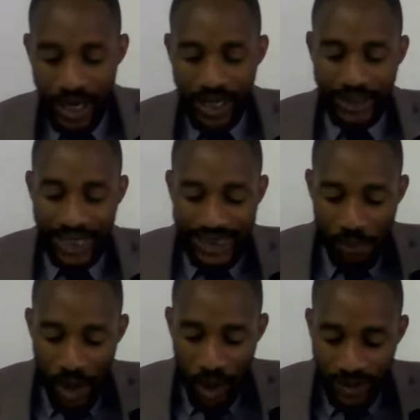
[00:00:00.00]
And that's
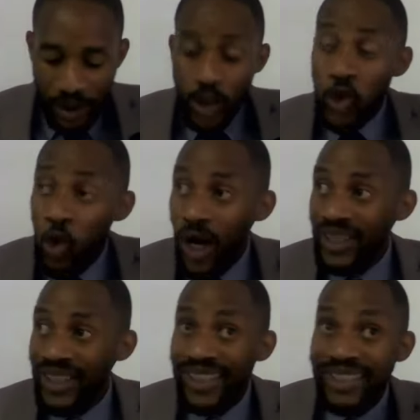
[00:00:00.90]
about
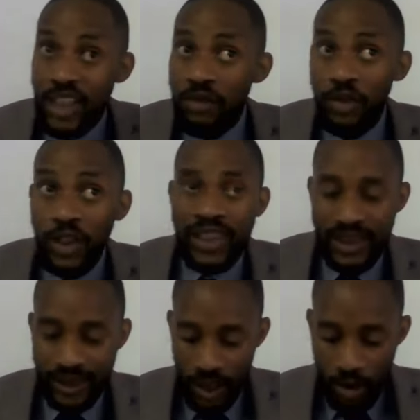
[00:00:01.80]
210
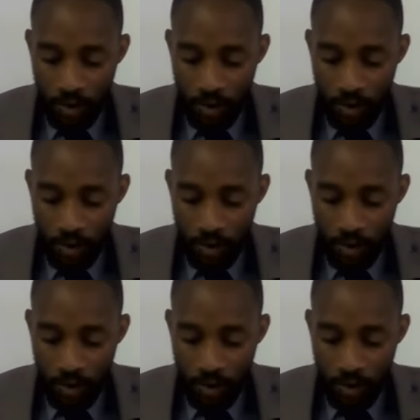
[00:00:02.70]
verses